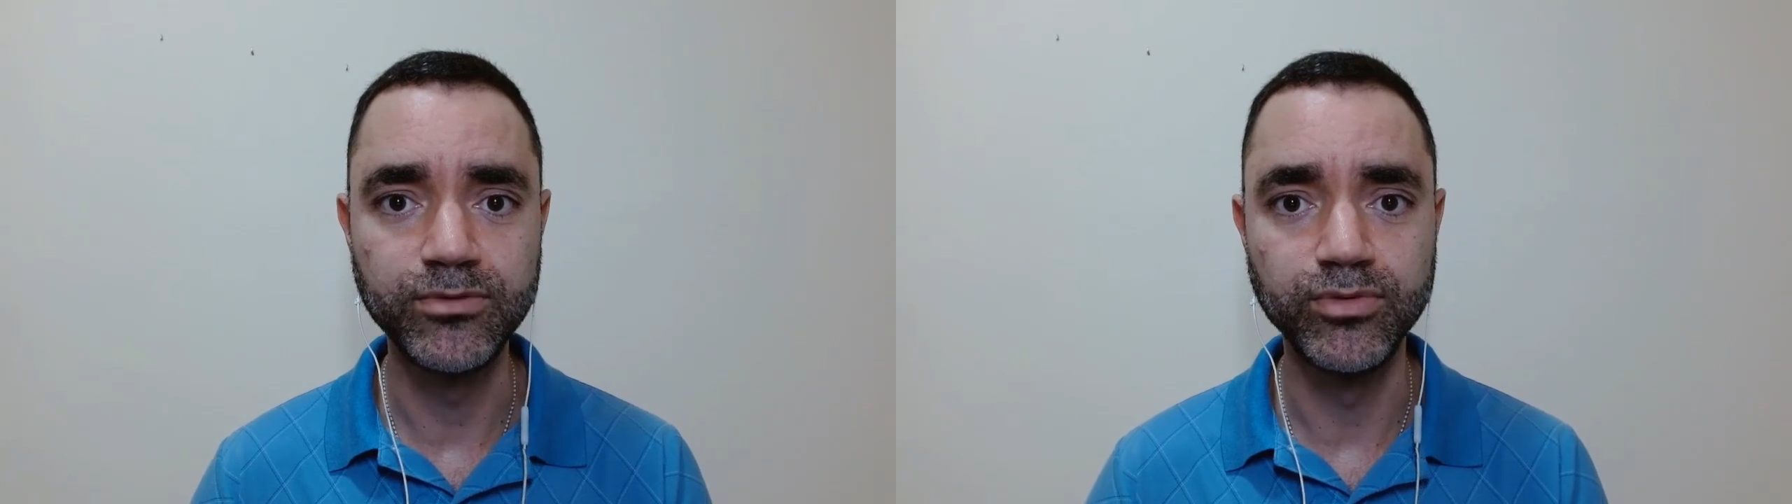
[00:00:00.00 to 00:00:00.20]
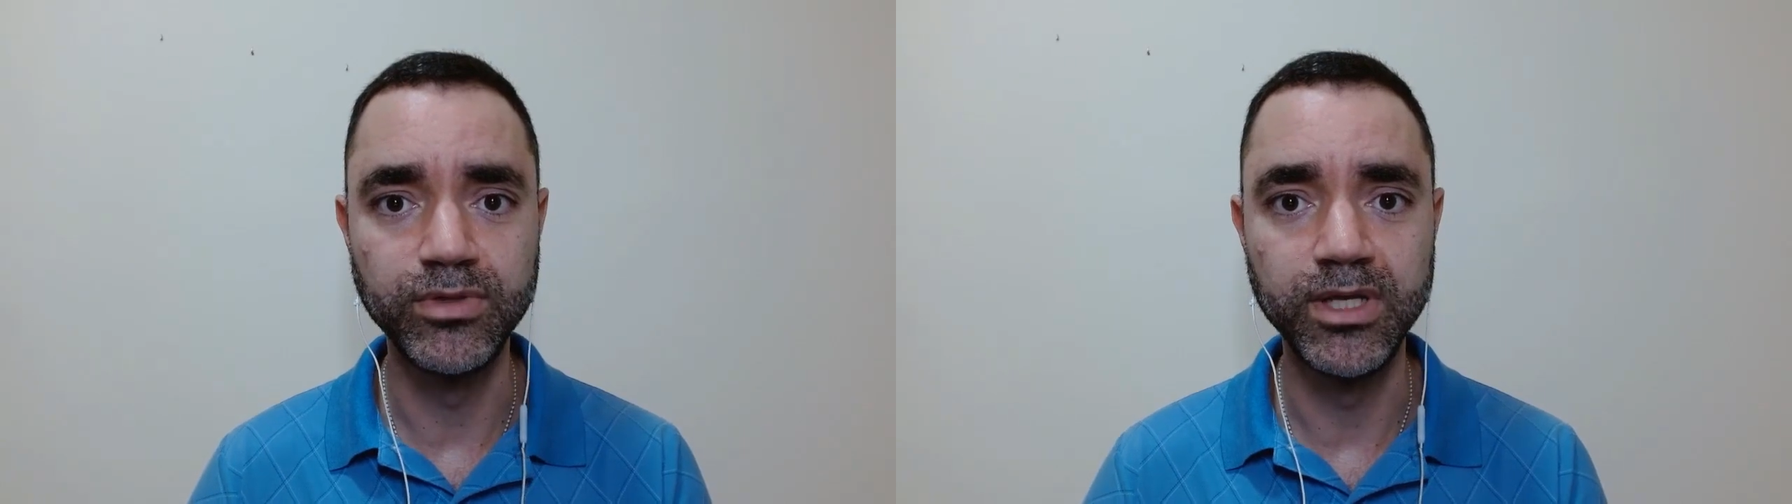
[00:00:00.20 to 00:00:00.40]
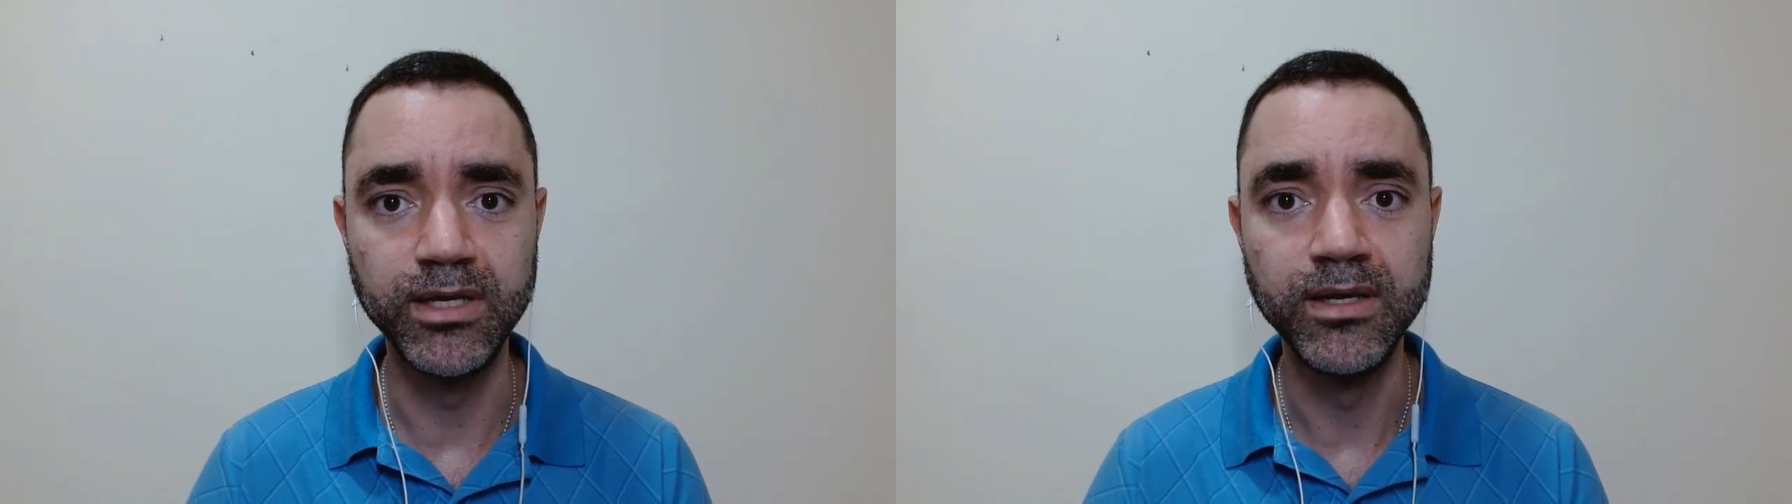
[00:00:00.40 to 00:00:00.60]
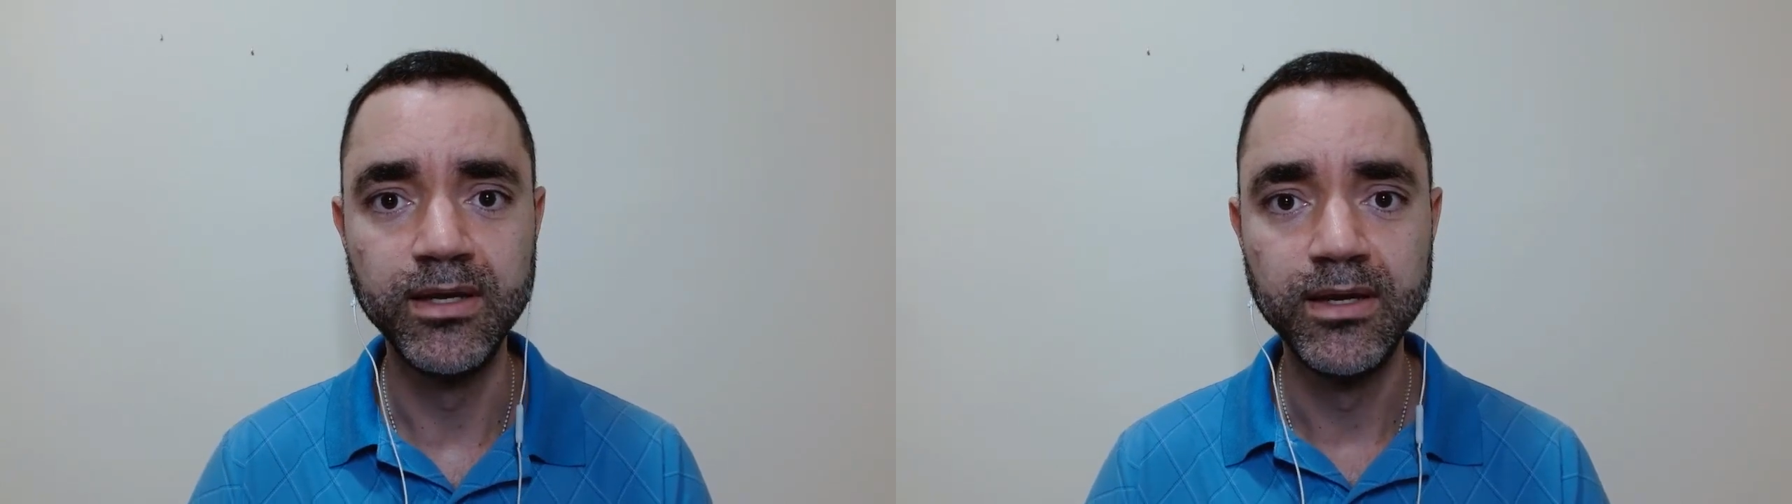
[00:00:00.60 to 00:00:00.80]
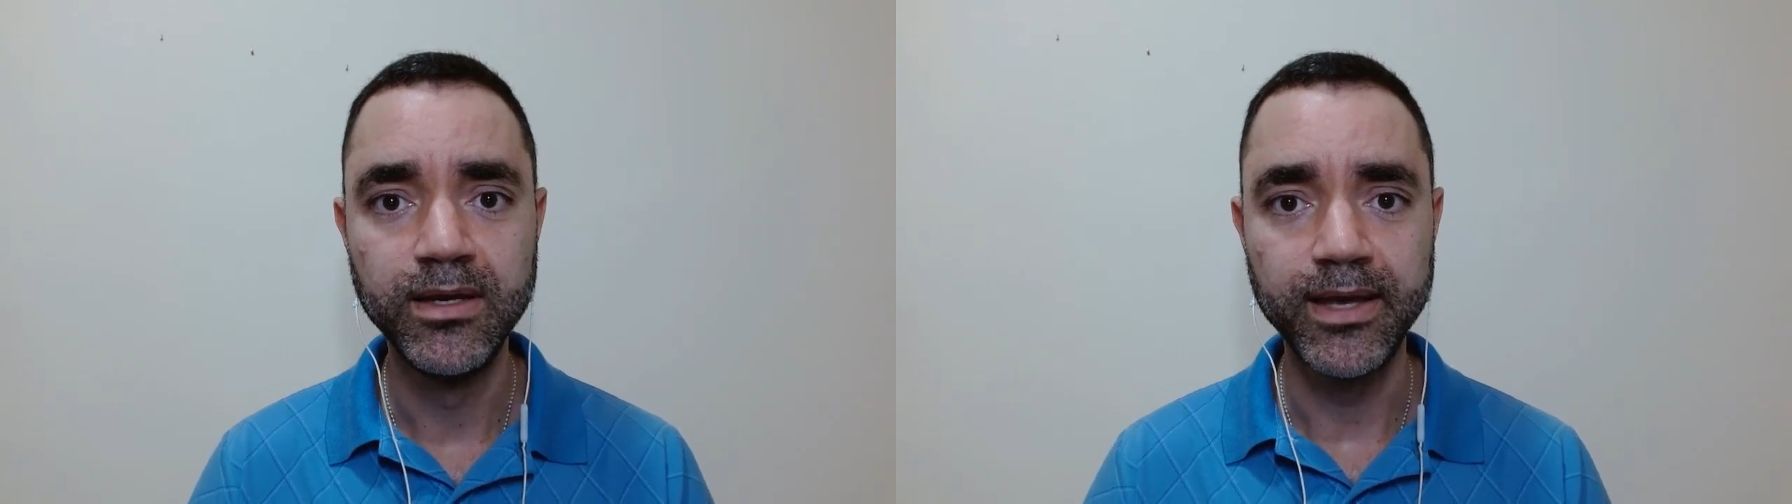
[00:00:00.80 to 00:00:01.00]
to the
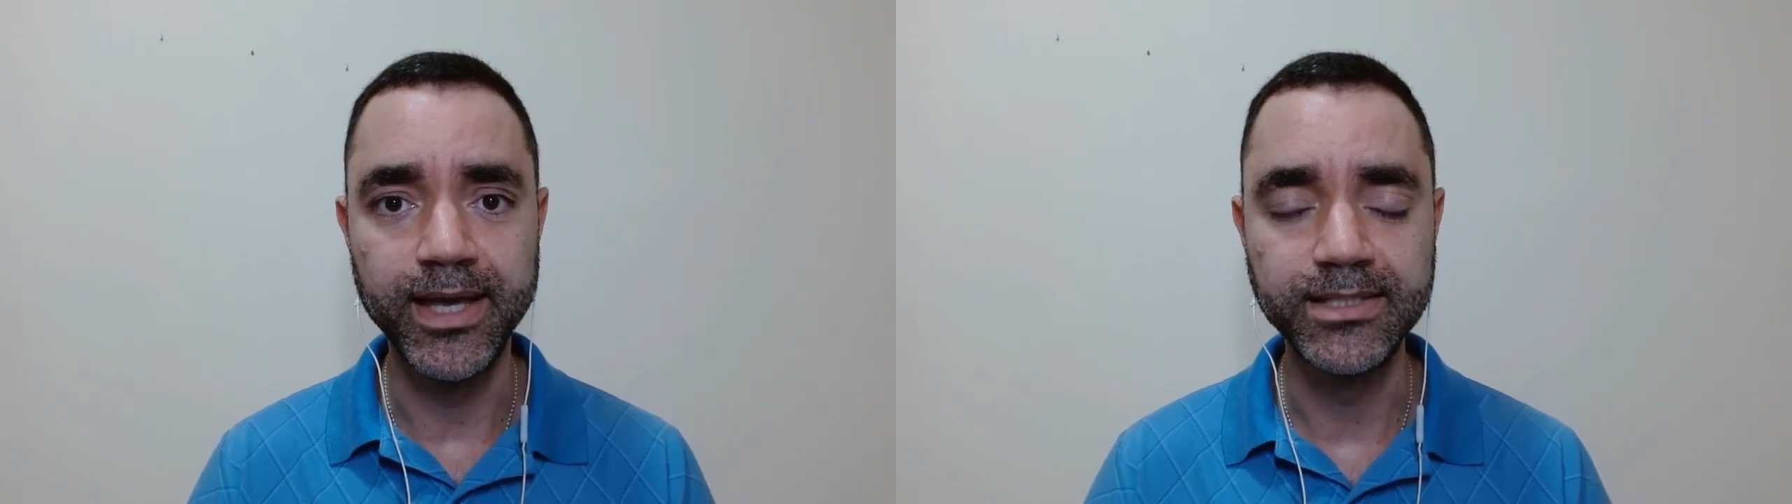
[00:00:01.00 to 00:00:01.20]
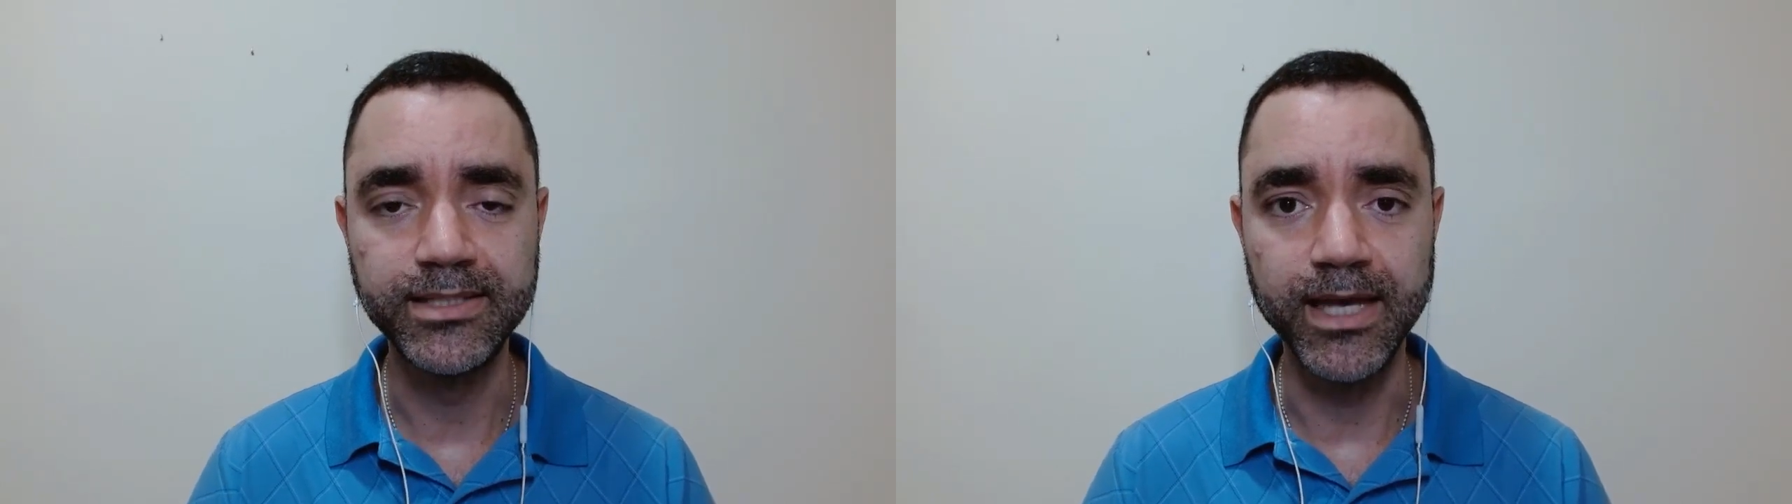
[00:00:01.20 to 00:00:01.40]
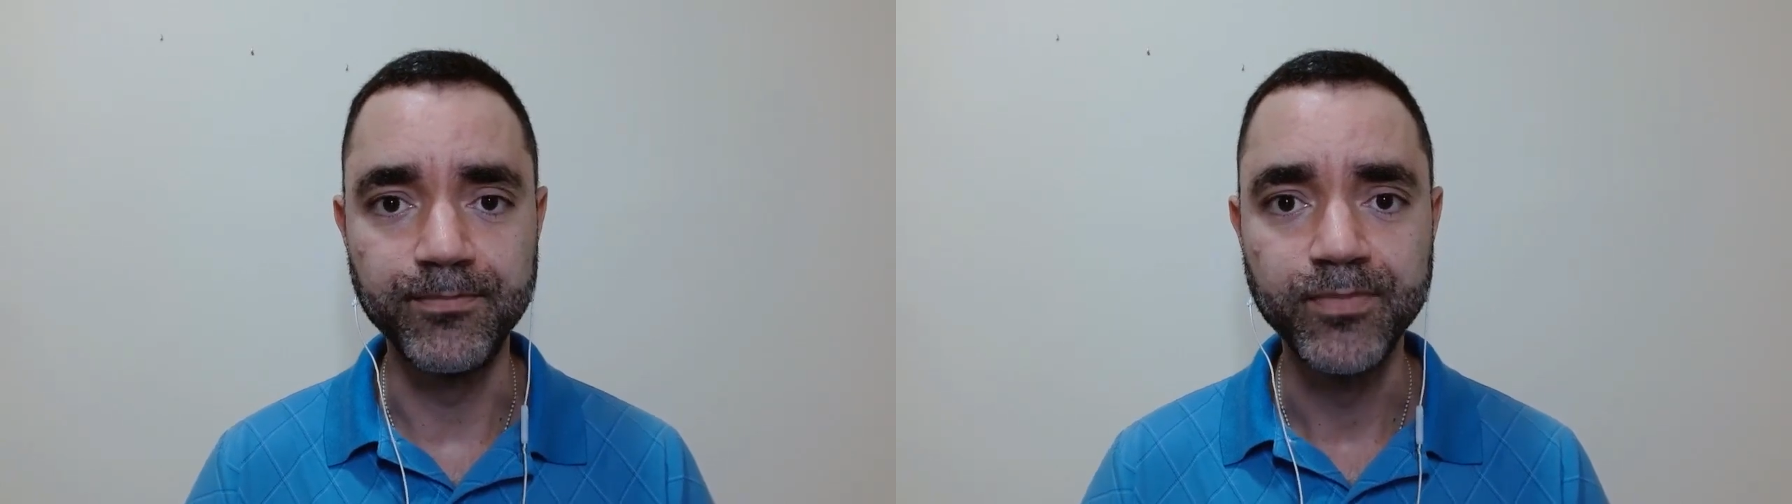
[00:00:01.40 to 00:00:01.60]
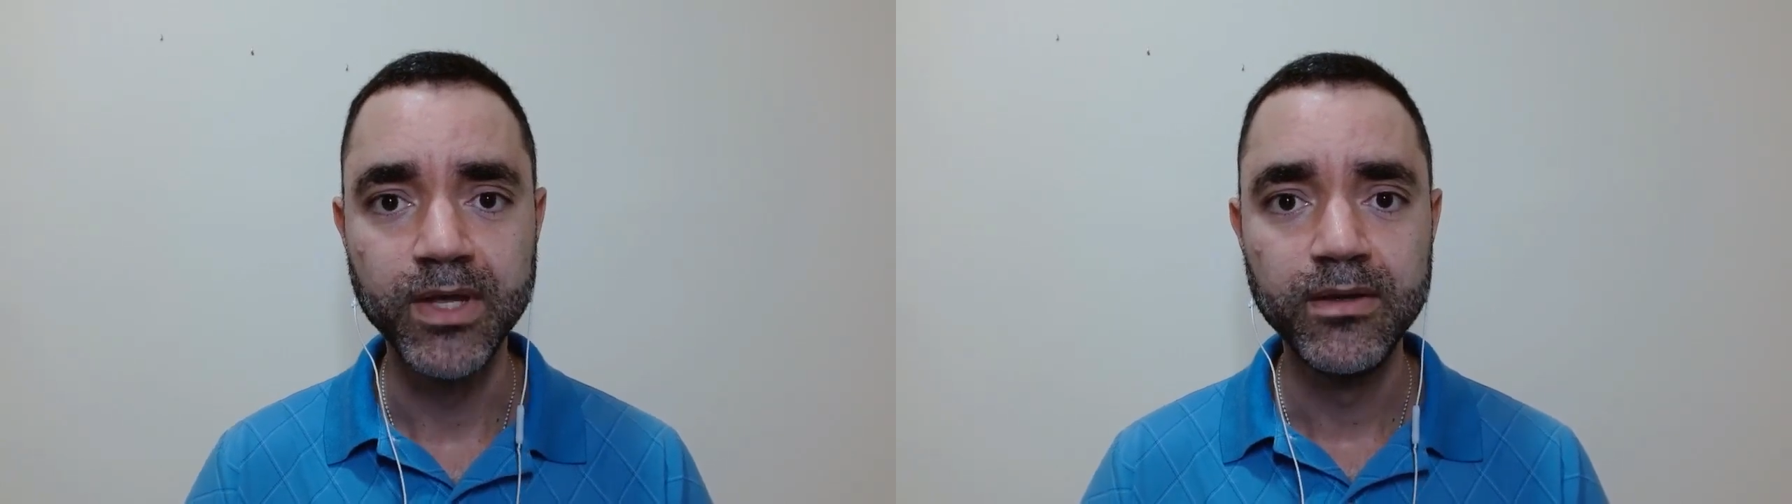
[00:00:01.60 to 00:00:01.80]
exam.